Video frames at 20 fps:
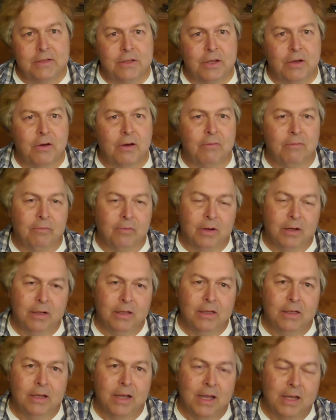though,
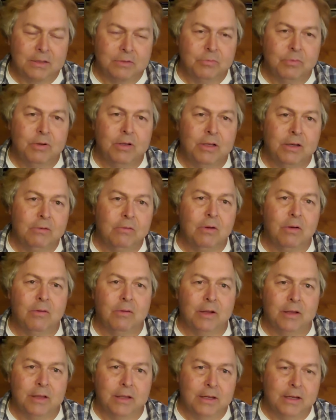has really grown
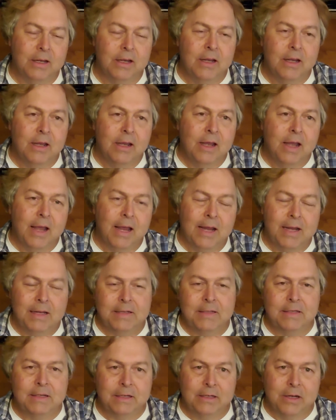in the
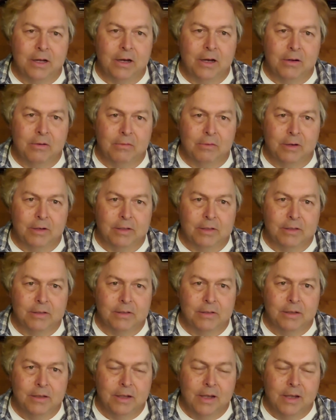1800s,